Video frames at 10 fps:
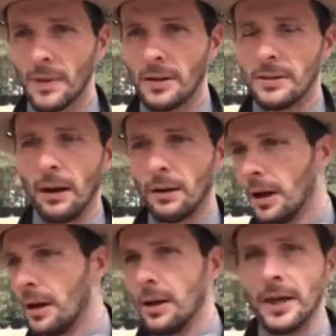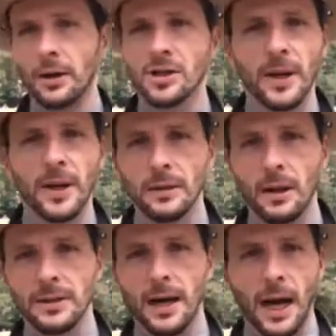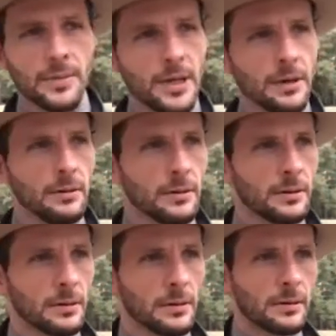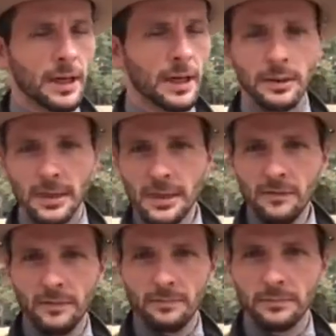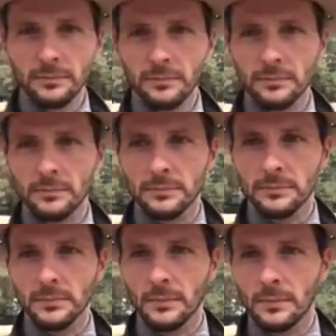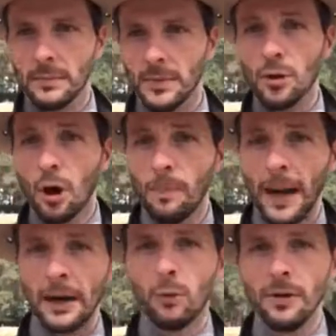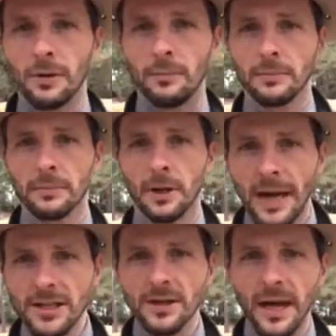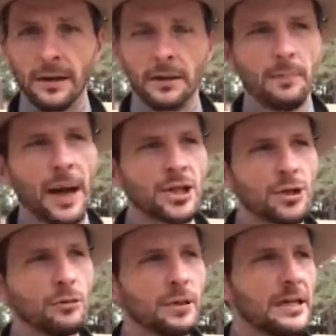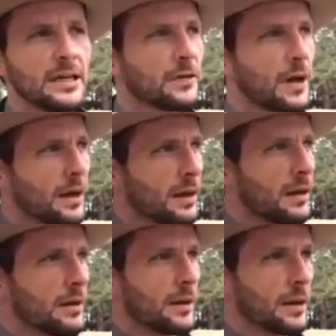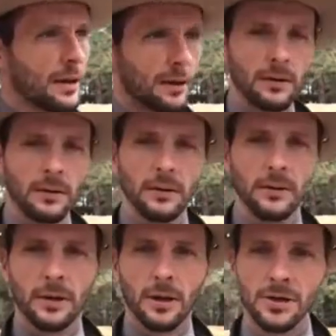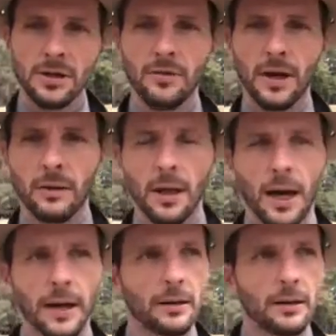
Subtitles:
Now, they don't spend a long time here. They leave. You go back with them. Imagine that. Imagine you leave here, the coast of Carolina,